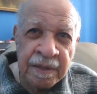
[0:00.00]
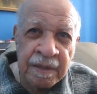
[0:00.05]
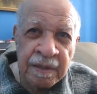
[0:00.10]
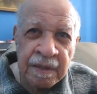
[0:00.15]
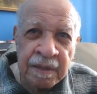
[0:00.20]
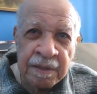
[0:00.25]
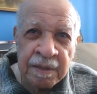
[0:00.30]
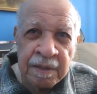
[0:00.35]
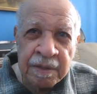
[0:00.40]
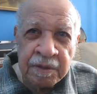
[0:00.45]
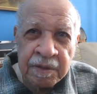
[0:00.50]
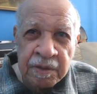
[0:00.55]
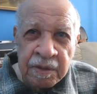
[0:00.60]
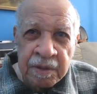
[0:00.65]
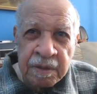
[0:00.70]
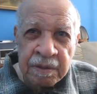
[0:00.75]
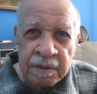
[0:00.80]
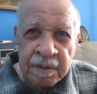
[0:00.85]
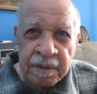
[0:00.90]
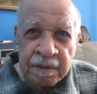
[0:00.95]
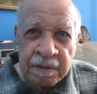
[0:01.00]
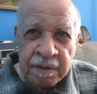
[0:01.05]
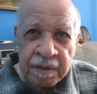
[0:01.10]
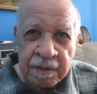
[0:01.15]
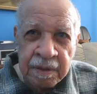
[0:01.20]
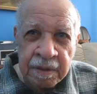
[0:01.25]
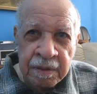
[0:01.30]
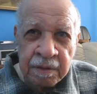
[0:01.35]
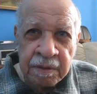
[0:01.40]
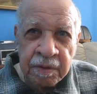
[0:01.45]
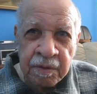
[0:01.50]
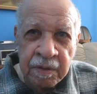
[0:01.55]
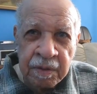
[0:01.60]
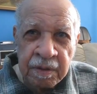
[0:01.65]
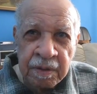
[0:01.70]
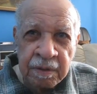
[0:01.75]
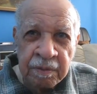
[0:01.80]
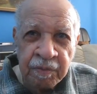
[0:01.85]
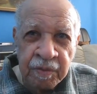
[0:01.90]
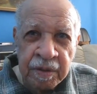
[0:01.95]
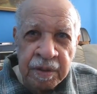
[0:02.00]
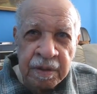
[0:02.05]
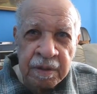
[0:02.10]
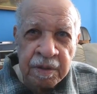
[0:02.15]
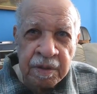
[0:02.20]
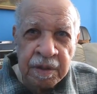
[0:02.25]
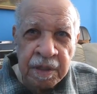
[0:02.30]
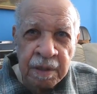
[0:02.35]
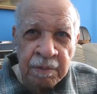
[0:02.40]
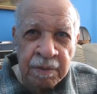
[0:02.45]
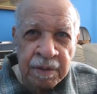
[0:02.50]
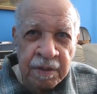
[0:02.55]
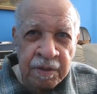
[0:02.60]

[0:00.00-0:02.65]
And it was in summer.